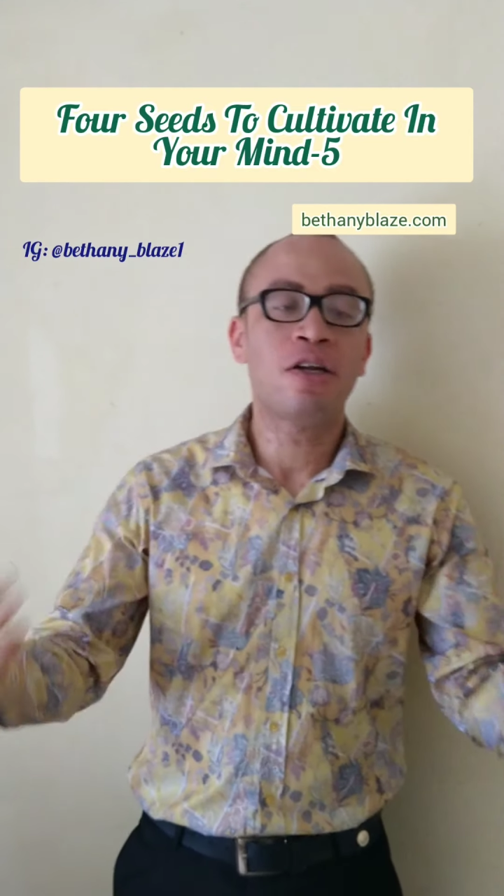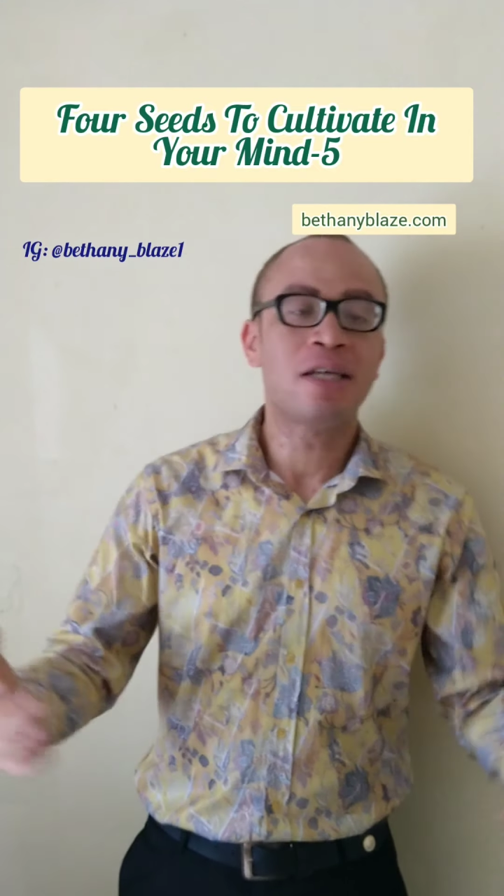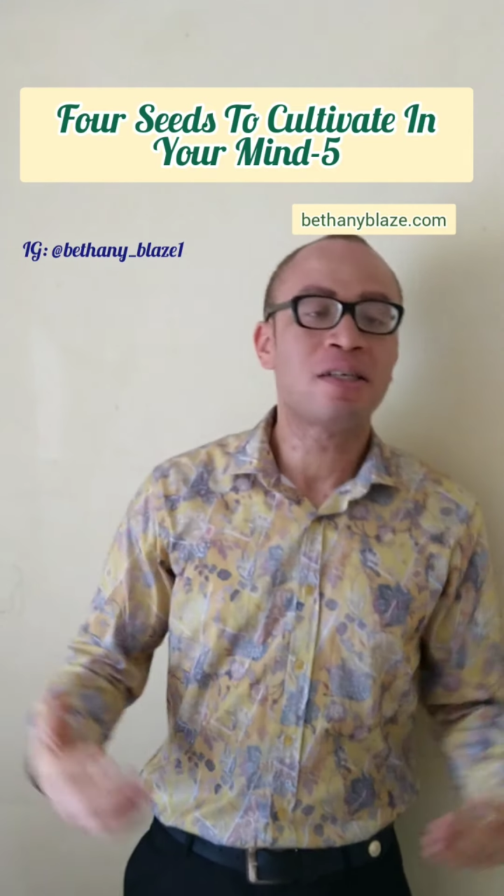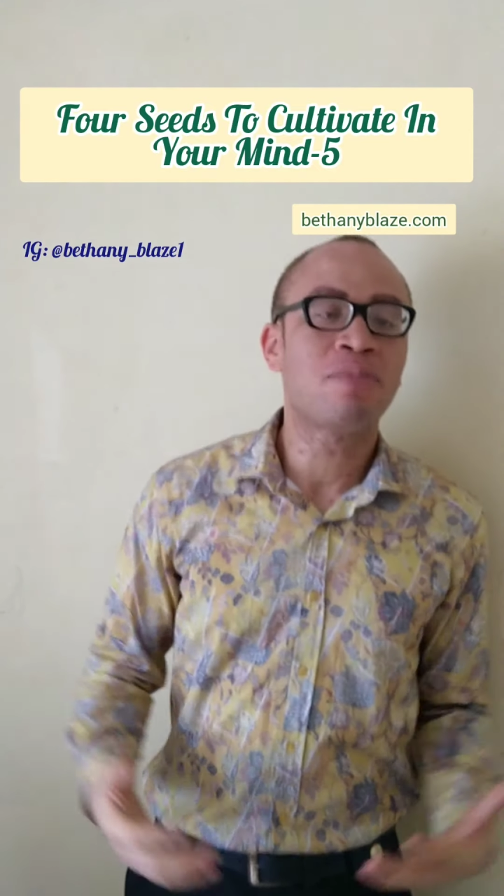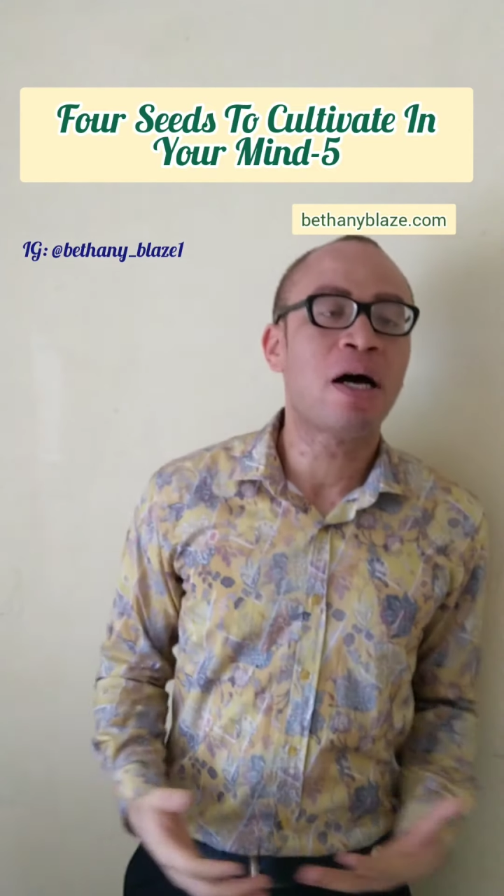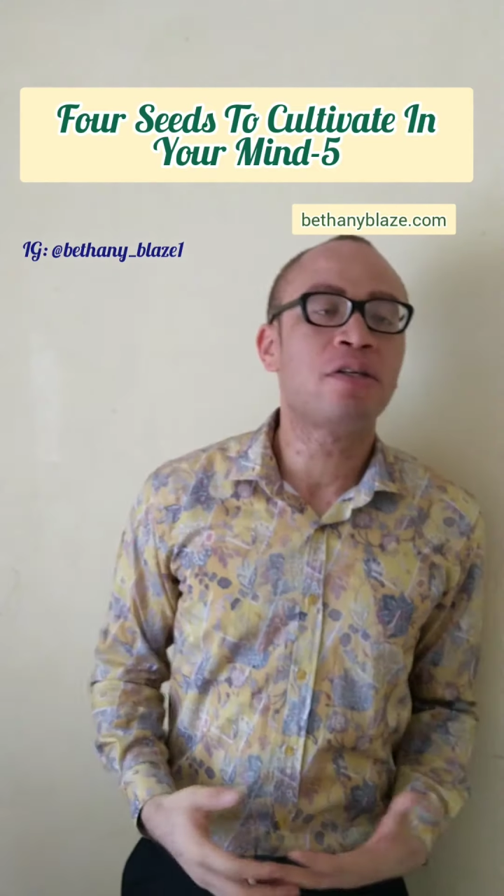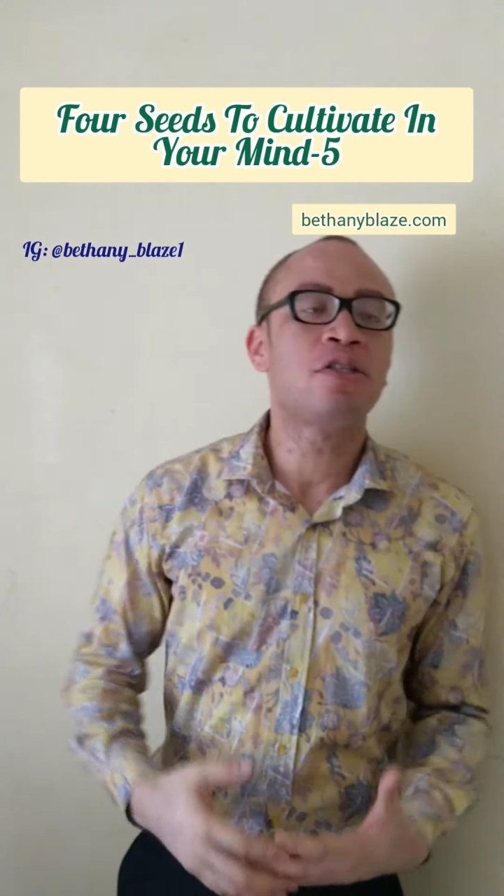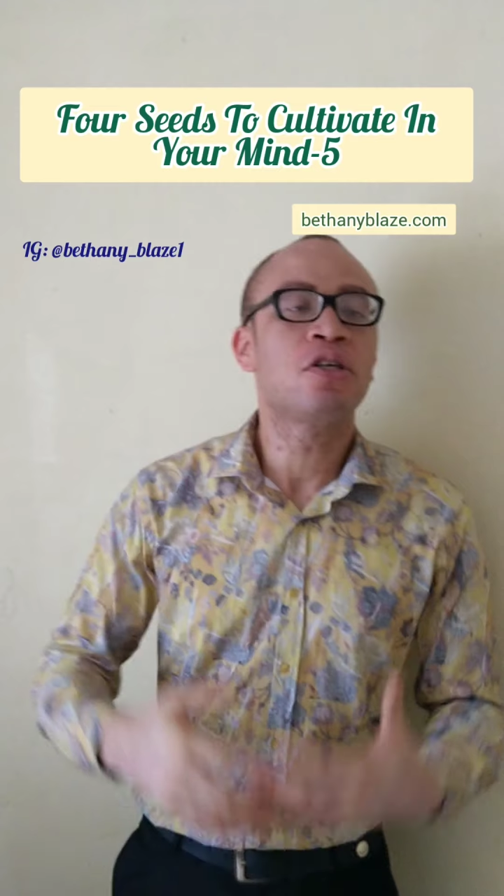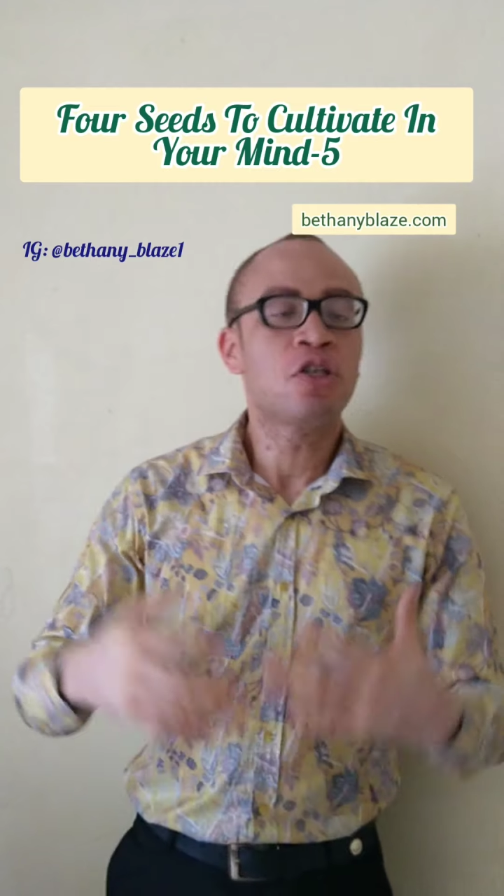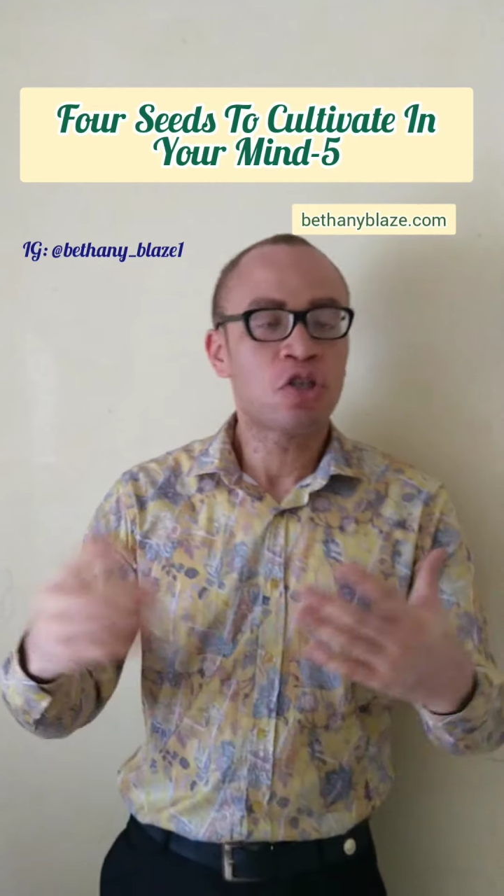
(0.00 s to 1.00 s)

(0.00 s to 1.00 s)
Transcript: others about it,